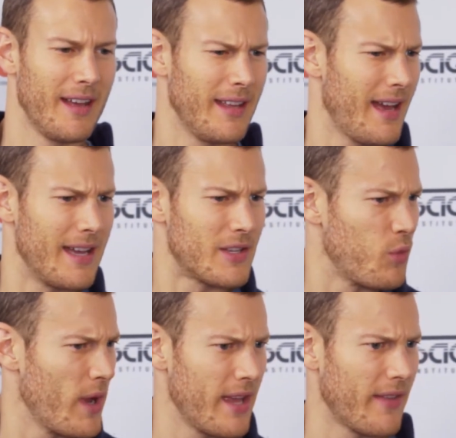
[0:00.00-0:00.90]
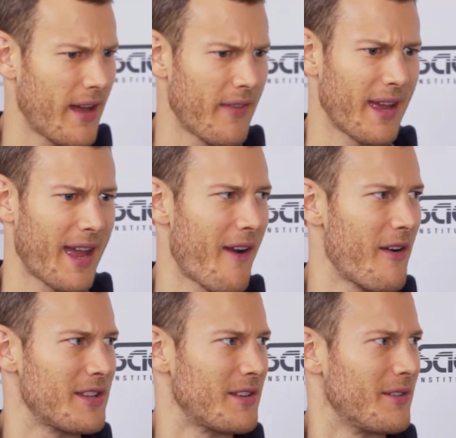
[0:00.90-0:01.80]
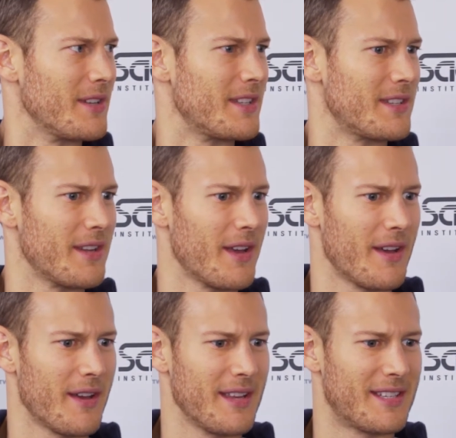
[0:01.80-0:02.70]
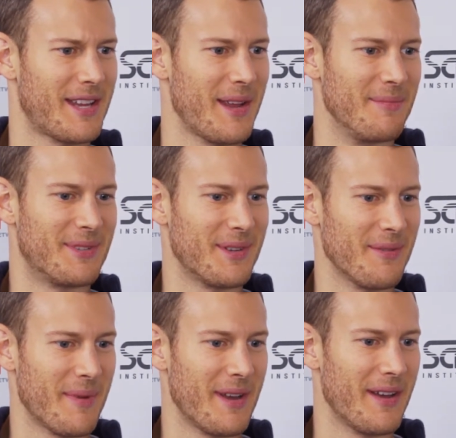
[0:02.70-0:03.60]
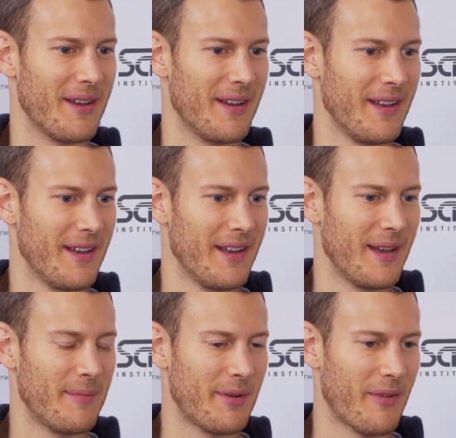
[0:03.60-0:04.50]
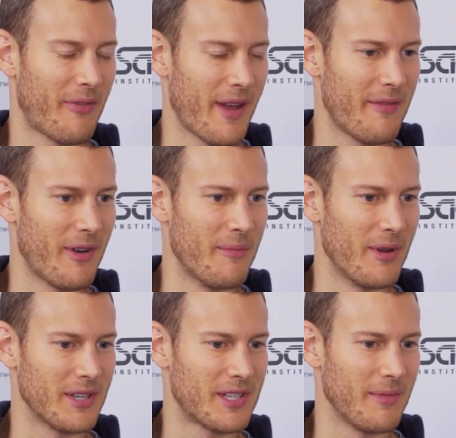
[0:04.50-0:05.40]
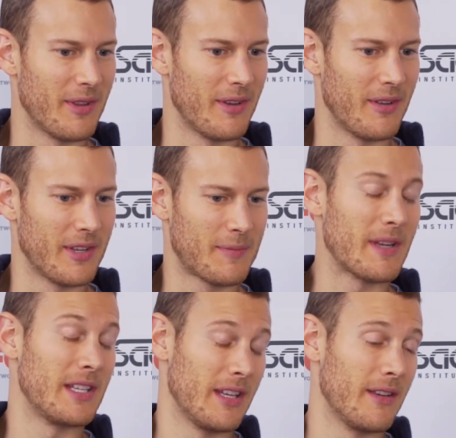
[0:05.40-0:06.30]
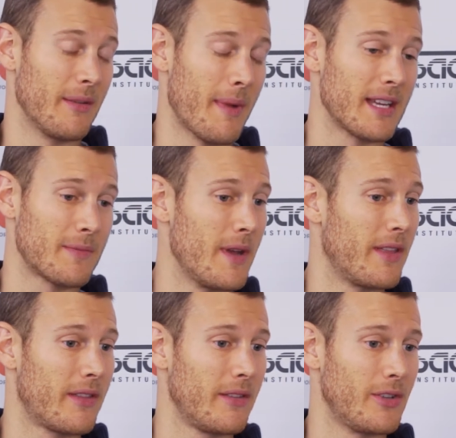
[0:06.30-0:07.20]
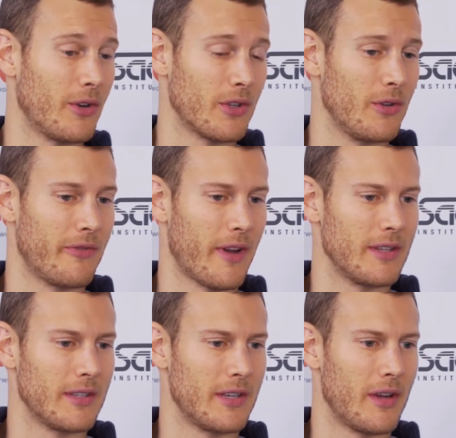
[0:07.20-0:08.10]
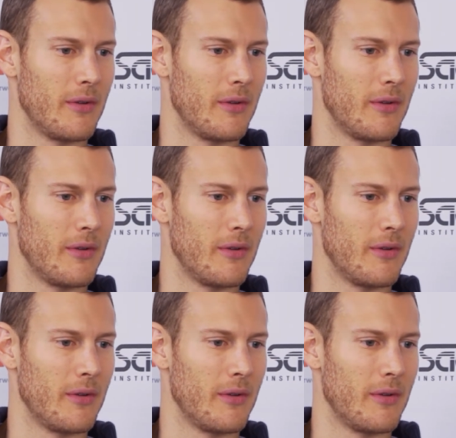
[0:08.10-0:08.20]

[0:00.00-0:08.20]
yeah, it's weird that character is. It seems to have been a bit of a favourite amongst some of especially the Matt Smith Doctor Who fans. And